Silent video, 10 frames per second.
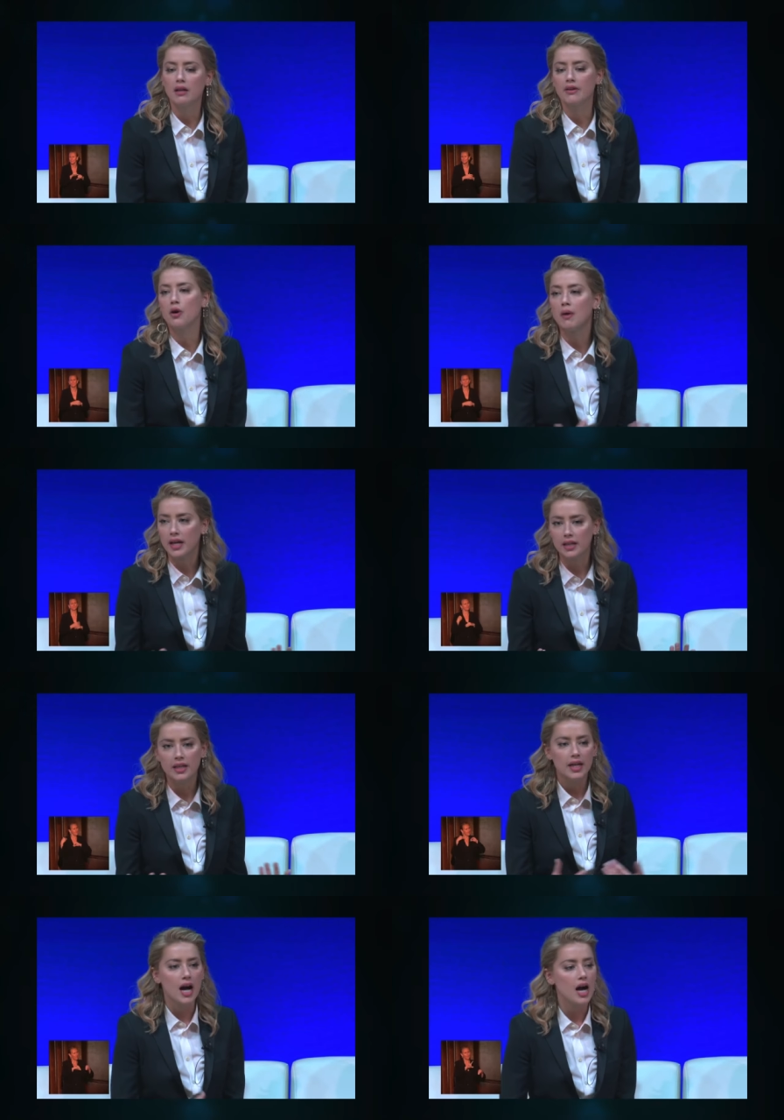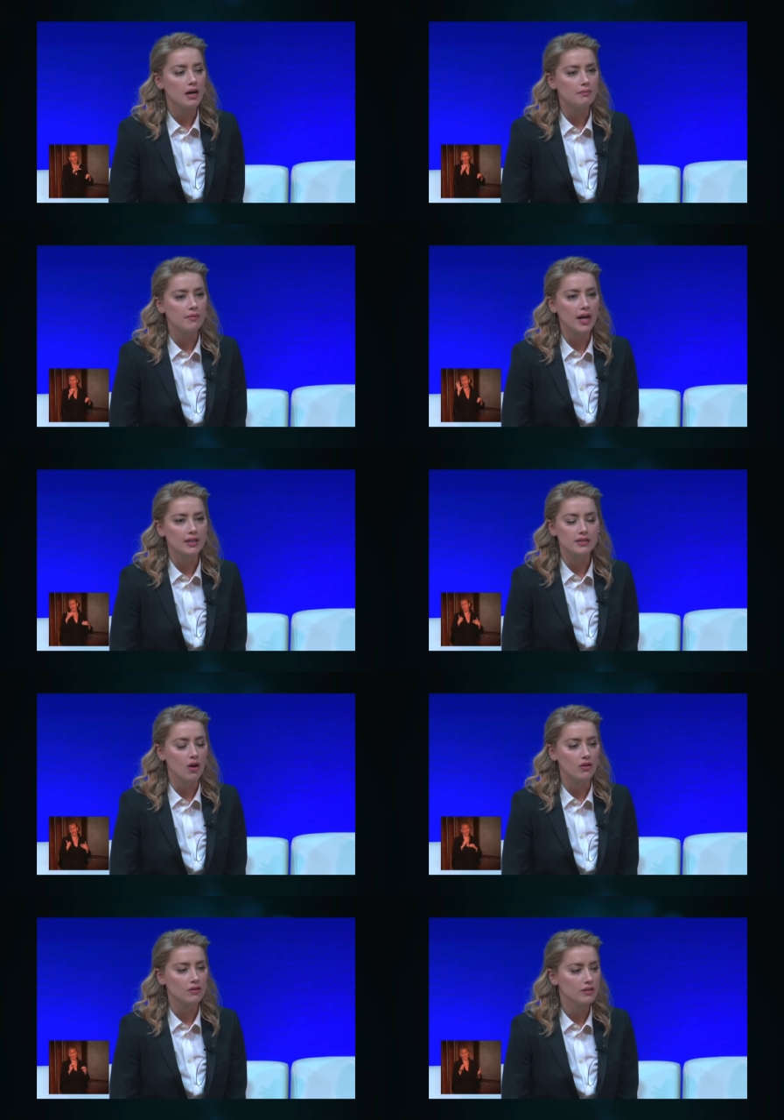I had no money, as
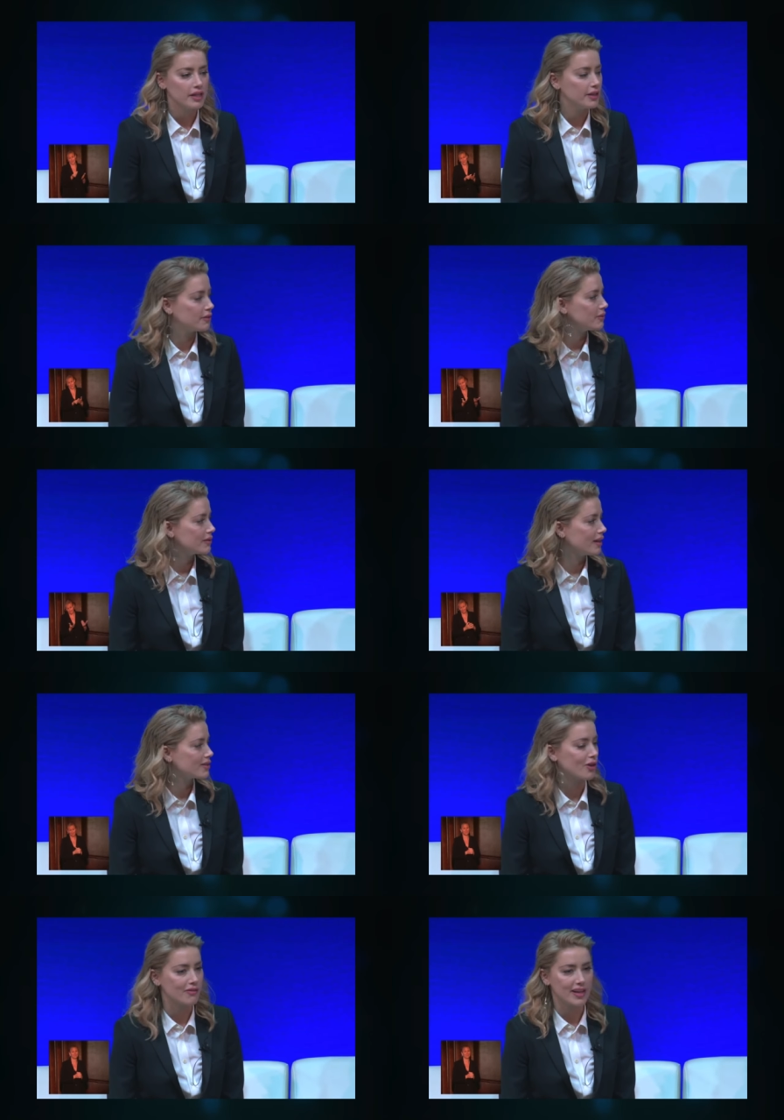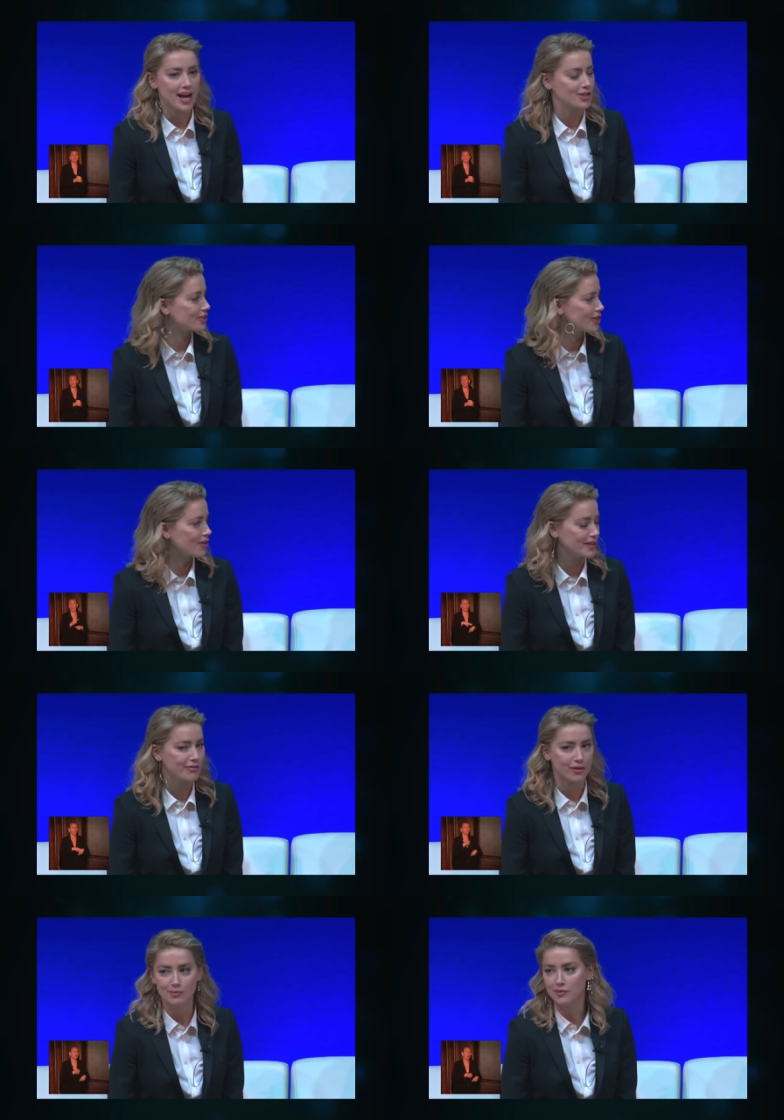all starving actors are when they
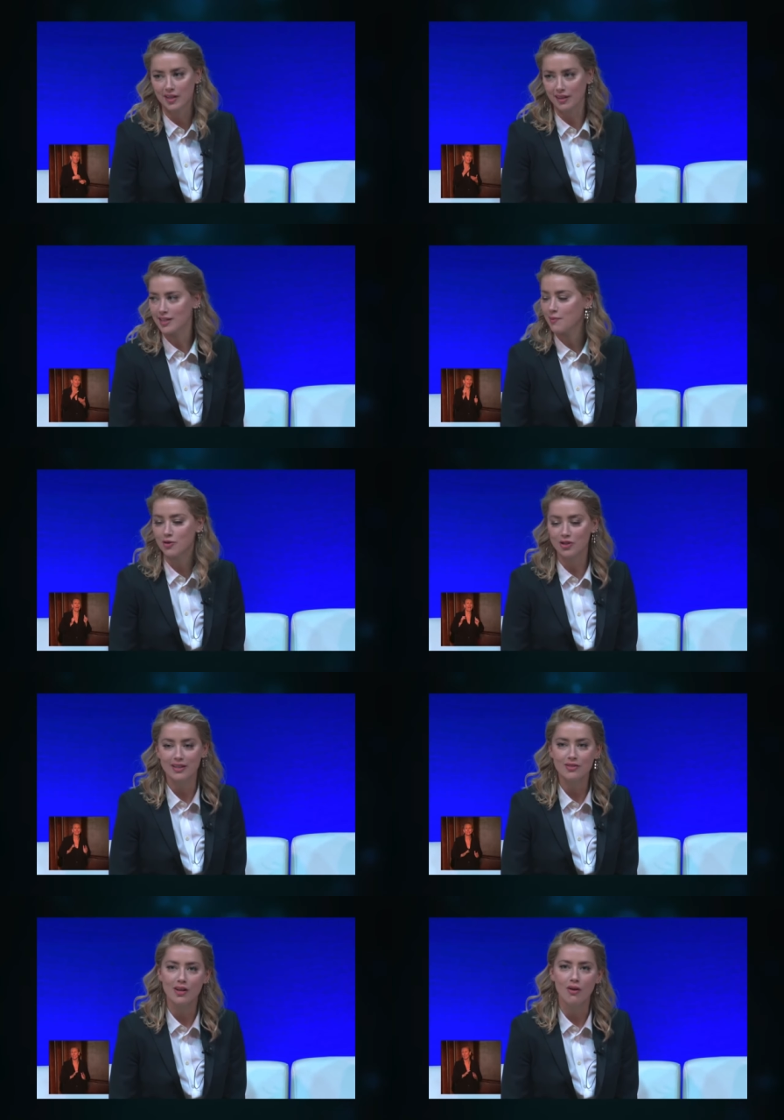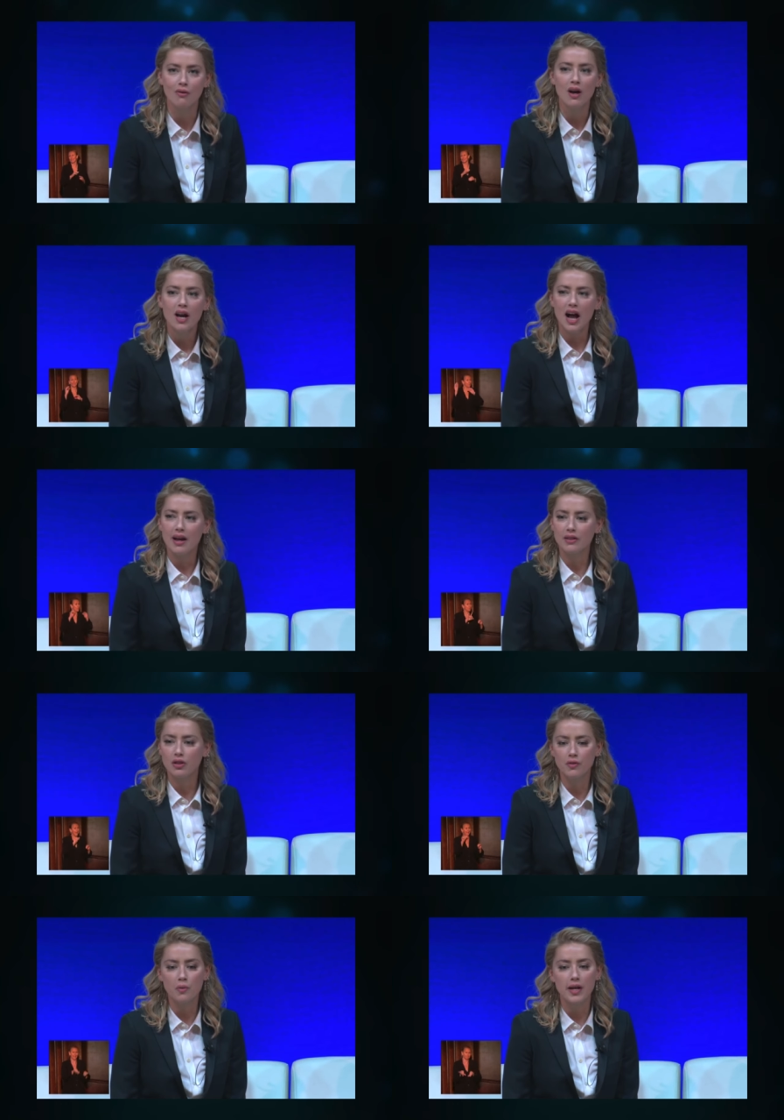first moved to LA, especially. So I looked
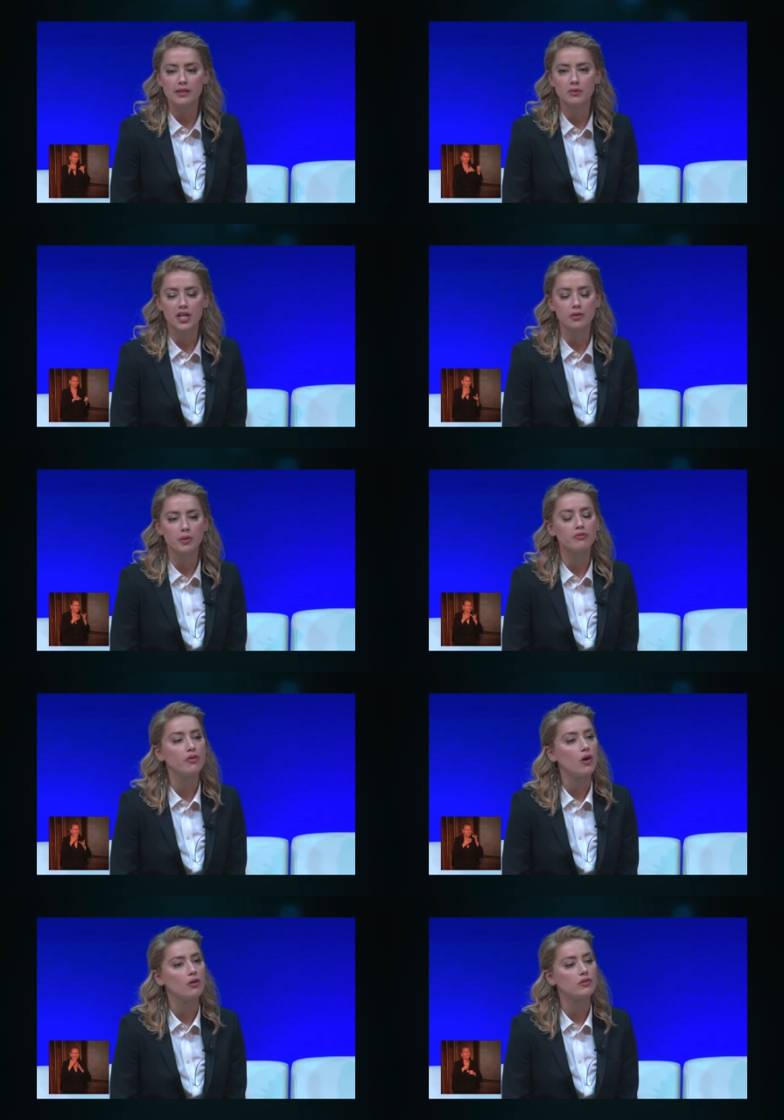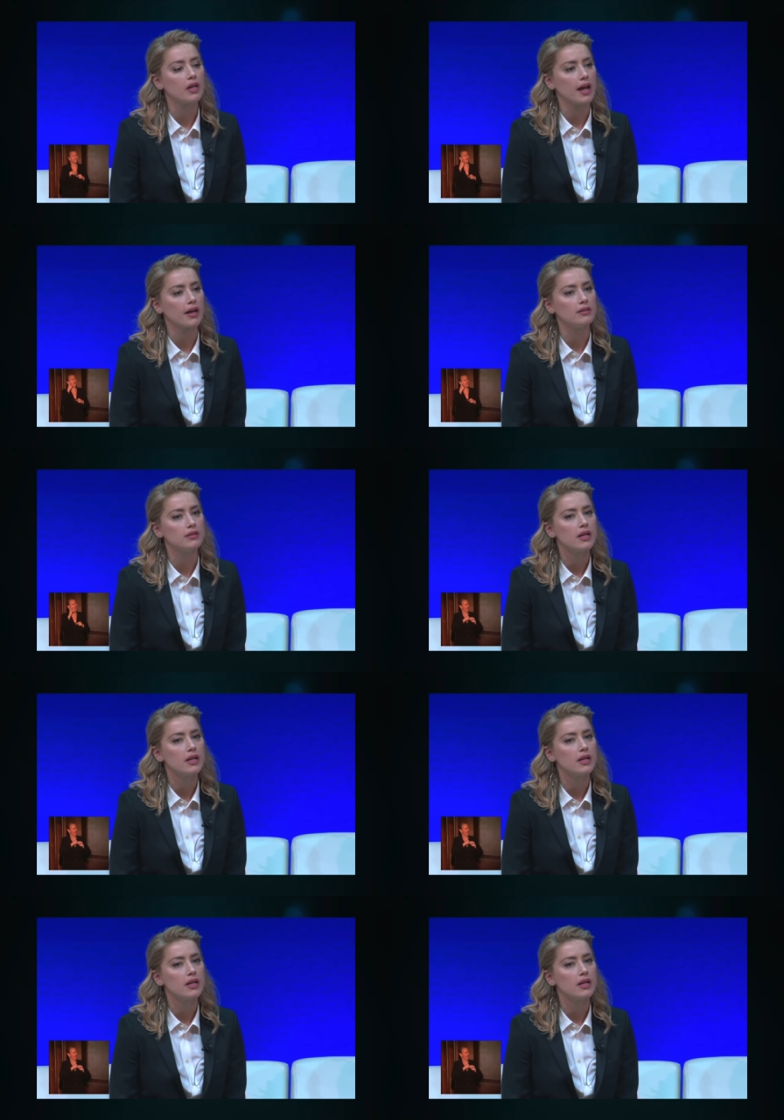for ways in which I could be involved, and